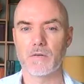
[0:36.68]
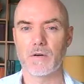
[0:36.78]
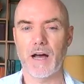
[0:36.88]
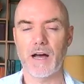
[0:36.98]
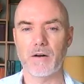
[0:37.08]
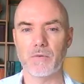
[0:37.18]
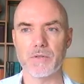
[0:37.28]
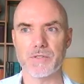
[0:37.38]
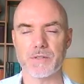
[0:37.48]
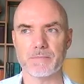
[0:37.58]
How
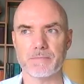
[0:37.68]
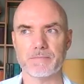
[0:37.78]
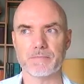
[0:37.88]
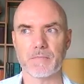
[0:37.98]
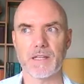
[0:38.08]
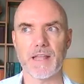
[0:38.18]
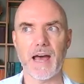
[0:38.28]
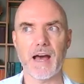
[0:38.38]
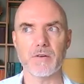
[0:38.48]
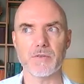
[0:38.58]
was the
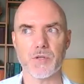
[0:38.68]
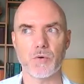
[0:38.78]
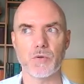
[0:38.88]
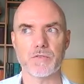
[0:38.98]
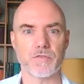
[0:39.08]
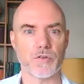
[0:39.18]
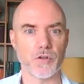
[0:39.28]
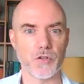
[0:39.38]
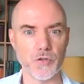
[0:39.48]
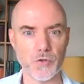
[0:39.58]
household for
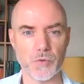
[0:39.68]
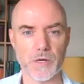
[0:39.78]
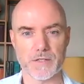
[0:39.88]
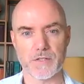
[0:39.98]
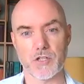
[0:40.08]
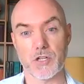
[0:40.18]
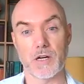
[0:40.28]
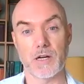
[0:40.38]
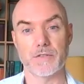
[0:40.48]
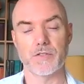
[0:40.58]
you as a
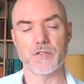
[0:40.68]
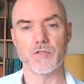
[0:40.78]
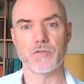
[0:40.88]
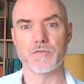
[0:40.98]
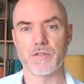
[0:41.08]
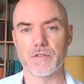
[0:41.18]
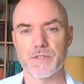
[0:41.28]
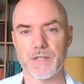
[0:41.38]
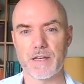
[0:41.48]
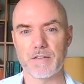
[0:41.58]
child? Did you feel
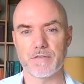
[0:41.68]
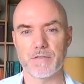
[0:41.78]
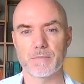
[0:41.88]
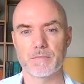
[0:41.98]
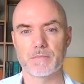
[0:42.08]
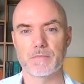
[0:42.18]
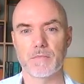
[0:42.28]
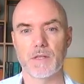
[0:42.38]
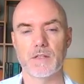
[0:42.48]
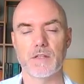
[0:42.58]
safe?
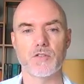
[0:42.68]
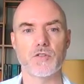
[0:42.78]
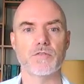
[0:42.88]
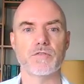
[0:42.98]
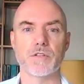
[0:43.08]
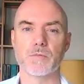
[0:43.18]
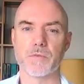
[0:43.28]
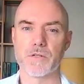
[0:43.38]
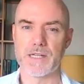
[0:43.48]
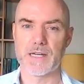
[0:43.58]
Did you feel
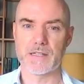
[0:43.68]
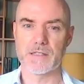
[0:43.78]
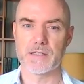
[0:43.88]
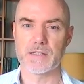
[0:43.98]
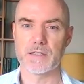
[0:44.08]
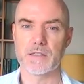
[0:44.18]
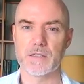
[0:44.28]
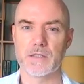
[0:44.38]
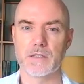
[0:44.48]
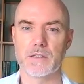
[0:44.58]
protected?
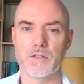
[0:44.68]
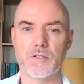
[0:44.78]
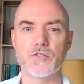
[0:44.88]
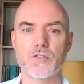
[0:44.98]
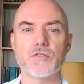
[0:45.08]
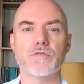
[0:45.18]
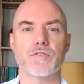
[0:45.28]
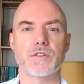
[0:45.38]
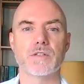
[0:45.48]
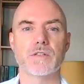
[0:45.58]
Did you
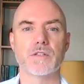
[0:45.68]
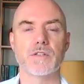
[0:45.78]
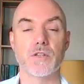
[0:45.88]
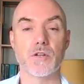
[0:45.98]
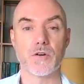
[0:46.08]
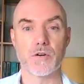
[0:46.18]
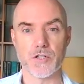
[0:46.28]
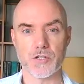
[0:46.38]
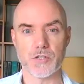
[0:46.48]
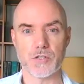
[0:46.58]
feel
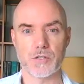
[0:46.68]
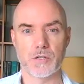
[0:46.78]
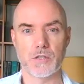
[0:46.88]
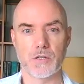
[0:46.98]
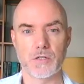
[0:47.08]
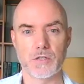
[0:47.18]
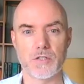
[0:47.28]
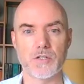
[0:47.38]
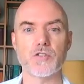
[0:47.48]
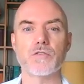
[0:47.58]
nourished?
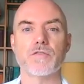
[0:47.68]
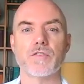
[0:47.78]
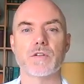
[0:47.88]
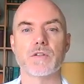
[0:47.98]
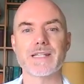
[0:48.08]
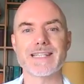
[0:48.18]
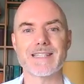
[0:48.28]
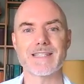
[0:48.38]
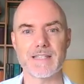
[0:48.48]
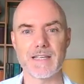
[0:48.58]
Did you feel
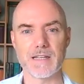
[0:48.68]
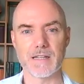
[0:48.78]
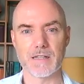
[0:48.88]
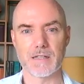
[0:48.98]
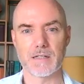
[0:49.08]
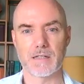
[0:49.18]
seen?